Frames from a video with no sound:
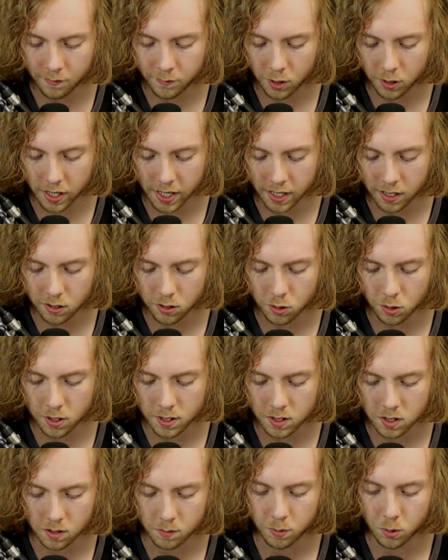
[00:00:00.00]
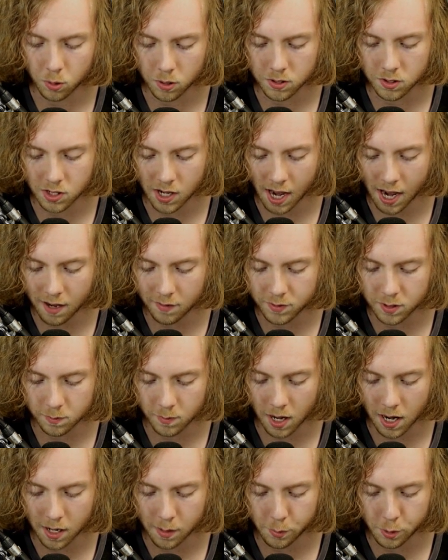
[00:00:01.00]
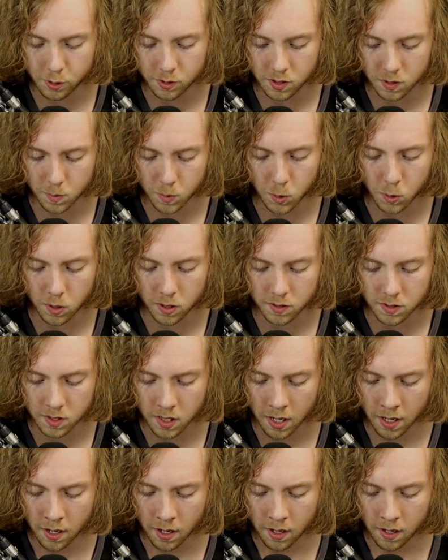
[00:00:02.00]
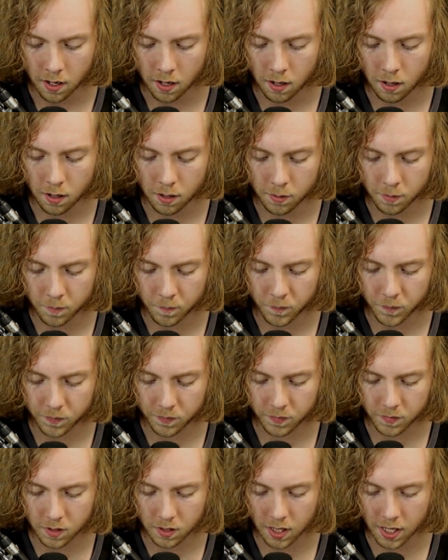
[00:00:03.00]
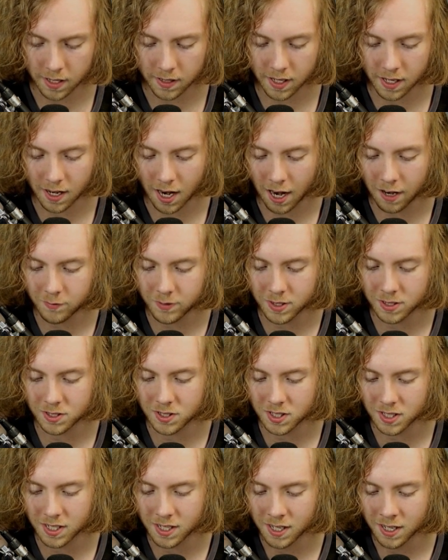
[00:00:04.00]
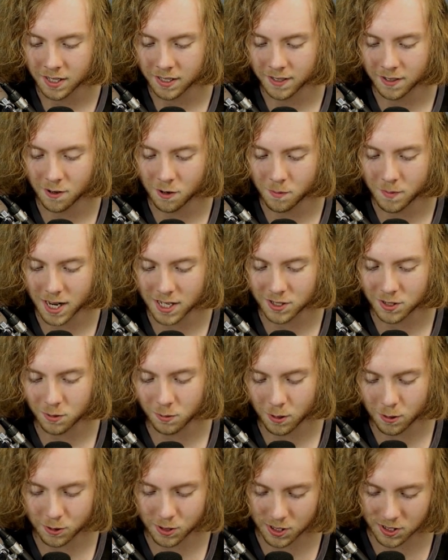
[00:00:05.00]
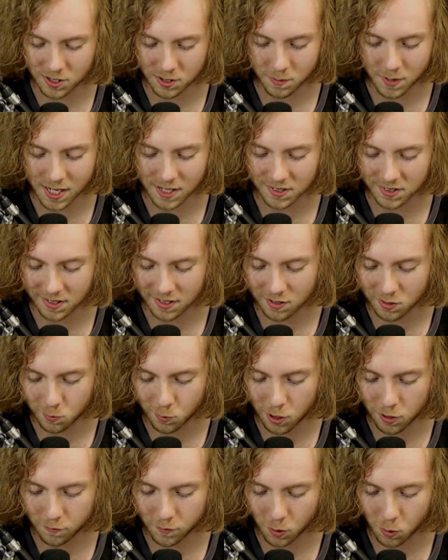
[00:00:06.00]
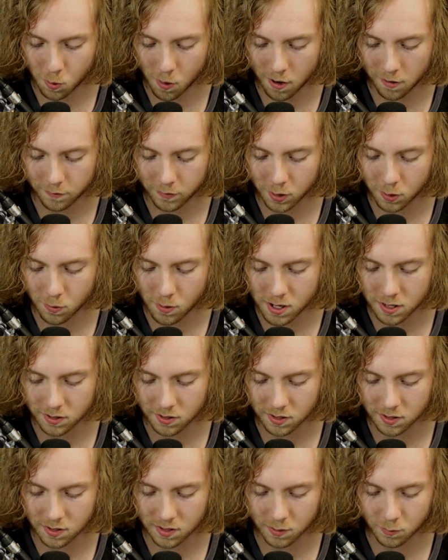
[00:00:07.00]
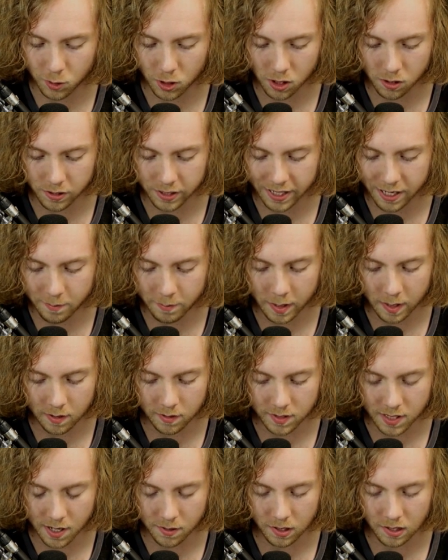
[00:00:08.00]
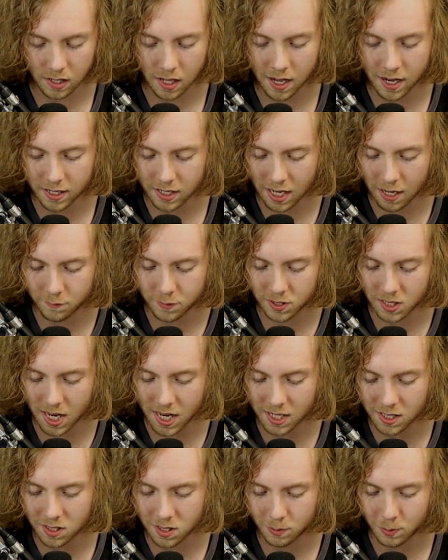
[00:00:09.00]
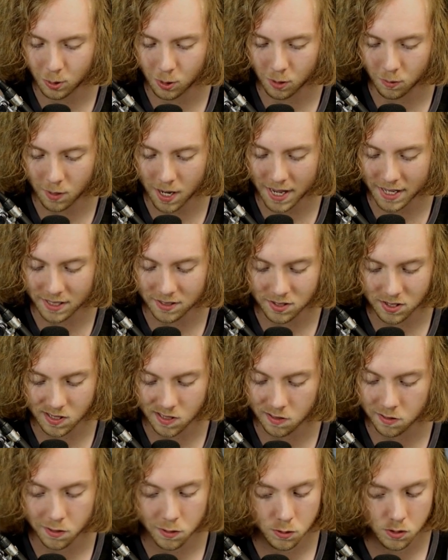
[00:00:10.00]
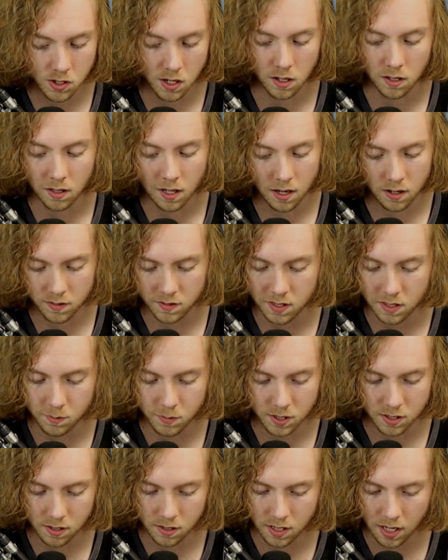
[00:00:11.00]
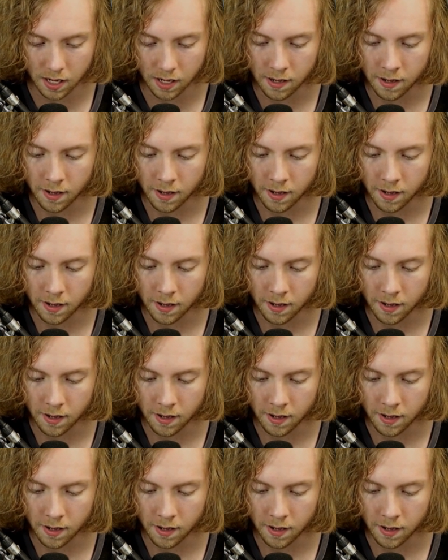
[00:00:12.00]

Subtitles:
your android supports, you have some hybrid supports. And then obviously, Master Roshi's amazing as well for quite a few reasons and will only get better down the line. You have Saiyan support Raditz, still used on a lot of teams today